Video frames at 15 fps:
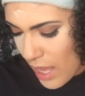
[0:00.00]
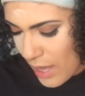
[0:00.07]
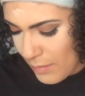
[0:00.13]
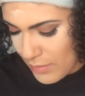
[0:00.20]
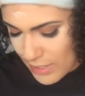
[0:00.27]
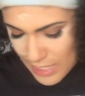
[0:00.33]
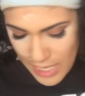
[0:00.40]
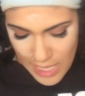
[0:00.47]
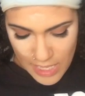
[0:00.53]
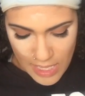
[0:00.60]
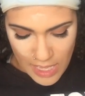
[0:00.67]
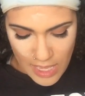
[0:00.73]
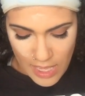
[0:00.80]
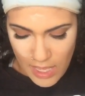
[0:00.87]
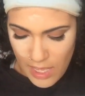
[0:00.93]
I'm
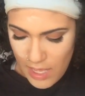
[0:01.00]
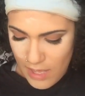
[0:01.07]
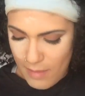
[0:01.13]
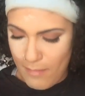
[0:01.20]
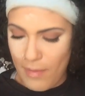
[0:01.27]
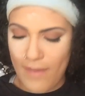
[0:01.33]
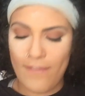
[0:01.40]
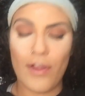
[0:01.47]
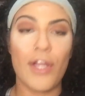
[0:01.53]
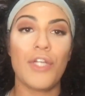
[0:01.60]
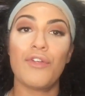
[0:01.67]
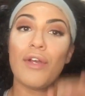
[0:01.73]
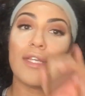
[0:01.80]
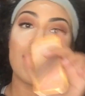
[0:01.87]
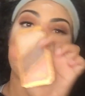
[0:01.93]
taking my very
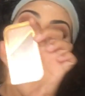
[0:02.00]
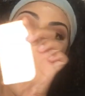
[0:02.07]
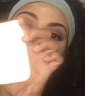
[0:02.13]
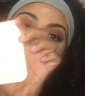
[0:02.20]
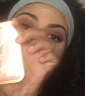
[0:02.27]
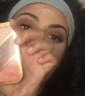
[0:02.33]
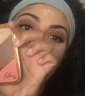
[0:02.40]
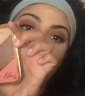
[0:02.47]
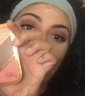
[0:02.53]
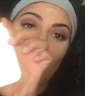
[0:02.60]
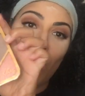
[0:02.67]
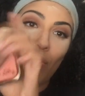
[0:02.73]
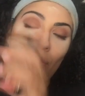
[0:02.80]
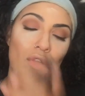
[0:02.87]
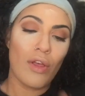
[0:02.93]
trusty
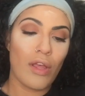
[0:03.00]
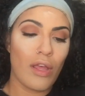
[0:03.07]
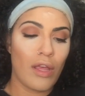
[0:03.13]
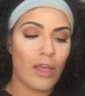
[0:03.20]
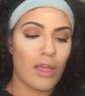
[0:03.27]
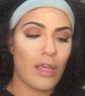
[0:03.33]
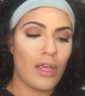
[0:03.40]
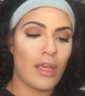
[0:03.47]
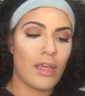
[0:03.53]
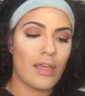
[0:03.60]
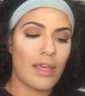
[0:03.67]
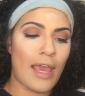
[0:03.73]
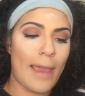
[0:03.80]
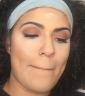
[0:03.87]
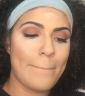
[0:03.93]
Rimmel
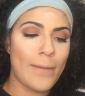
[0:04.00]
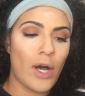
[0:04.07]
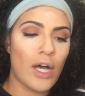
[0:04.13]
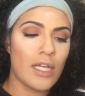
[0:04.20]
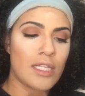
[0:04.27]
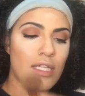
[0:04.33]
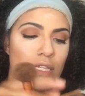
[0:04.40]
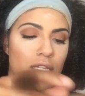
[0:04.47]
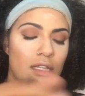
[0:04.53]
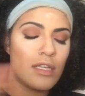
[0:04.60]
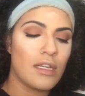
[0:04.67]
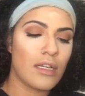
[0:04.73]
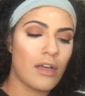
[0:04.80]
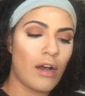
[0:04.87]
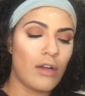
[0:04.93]
Kate Moss
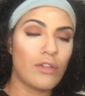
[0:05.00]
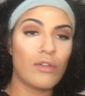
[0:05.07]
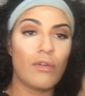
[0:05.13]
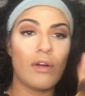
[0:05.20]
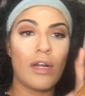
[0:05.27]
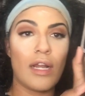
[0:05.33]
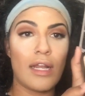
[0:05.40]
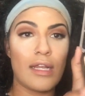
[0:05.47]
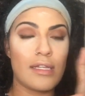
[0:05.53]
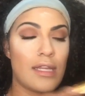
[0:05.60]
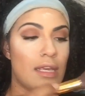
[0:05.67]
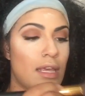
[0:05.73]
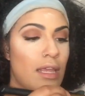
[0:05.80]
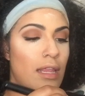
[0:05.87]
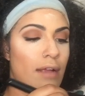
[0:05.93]
contour and
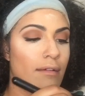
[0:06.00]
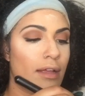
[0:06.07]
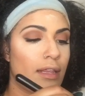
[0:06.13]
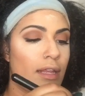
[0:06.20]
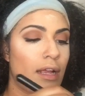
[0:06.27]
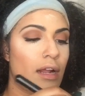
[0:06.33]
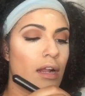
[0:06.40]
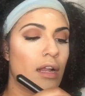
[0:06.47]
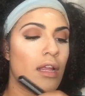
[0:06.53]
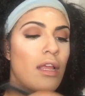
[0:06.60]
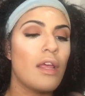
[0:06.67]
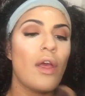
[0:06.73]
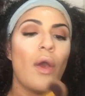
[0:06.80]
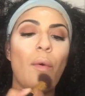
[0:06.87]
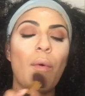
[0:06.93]
taking that right there
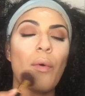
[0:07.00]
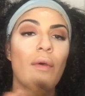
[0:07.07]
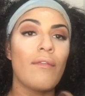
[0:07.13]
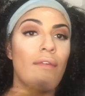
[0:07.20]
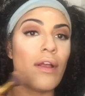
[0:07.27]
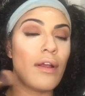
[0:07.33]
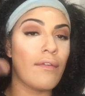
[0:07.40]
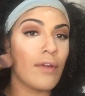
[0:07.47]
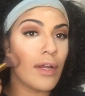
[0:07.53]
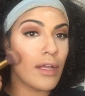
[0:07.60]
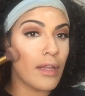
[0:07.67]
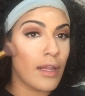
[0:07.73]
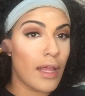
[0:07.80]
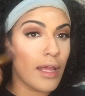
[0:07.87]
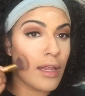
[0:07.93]
very,
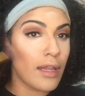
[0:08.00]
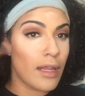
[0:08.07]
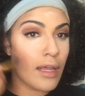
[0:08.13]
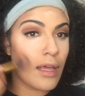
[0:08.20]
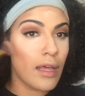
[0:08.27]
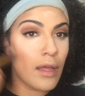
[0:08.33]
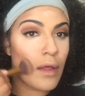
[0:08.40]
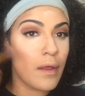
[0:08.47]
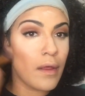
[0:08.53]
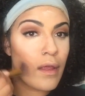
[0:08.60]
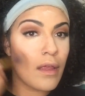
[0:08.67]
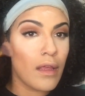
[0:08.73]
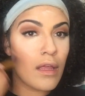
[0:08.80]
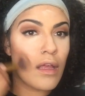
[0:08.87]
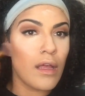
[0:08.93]
very lightly
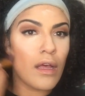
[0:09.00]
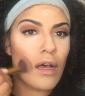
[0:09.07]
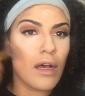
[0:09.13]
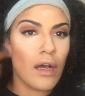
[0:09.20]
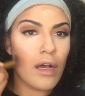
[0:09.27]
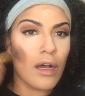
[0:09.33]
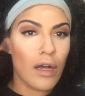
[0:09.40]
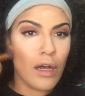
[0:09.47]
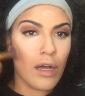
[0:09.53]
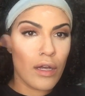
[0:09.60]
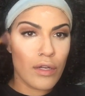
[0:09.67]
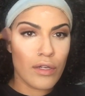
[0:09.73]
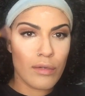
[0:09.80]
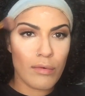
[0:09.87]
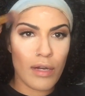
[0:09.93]

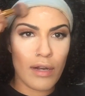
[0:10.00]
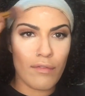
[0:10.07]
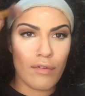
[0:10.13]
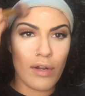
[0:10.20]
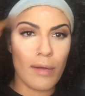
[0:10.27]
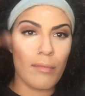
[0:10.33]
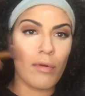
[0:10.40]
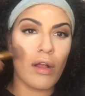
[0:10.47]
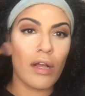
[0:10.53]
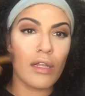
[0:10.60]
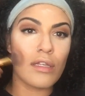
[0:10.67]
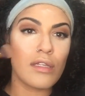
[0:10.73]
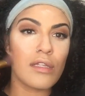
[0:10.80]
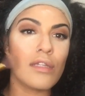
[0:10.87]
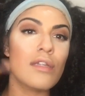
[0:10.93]
under wherever I
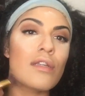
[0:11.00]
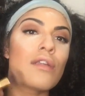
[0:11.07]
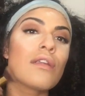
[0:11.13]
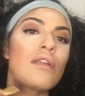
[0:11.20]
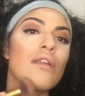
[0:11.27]
bronzed.